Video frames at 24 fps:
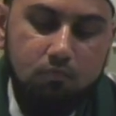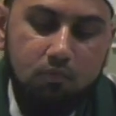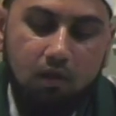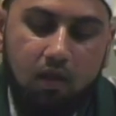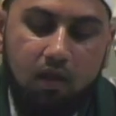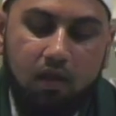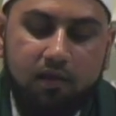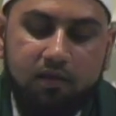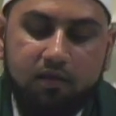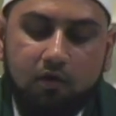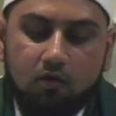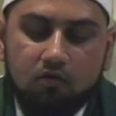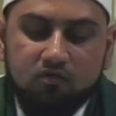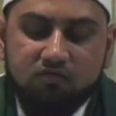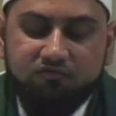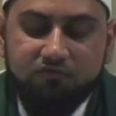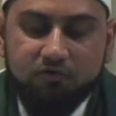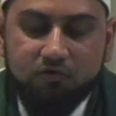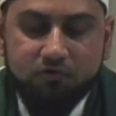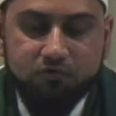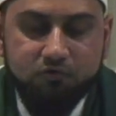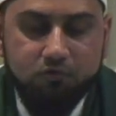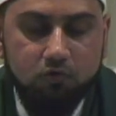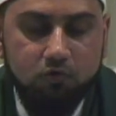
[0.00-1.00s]
And they all
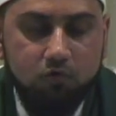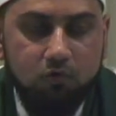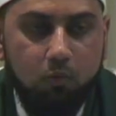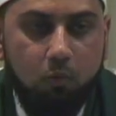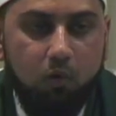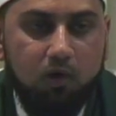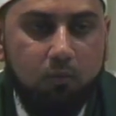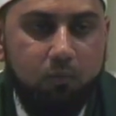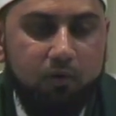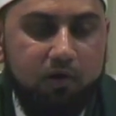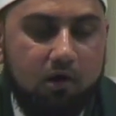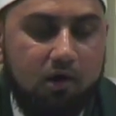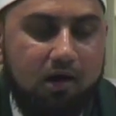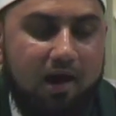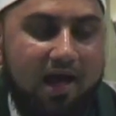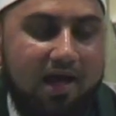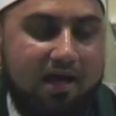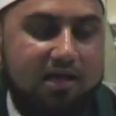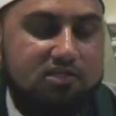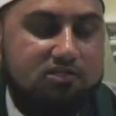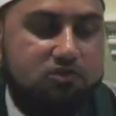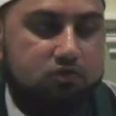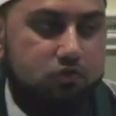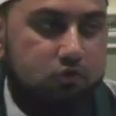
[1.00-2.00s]
refer to what we are
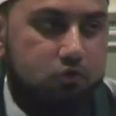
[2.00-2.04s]
asked to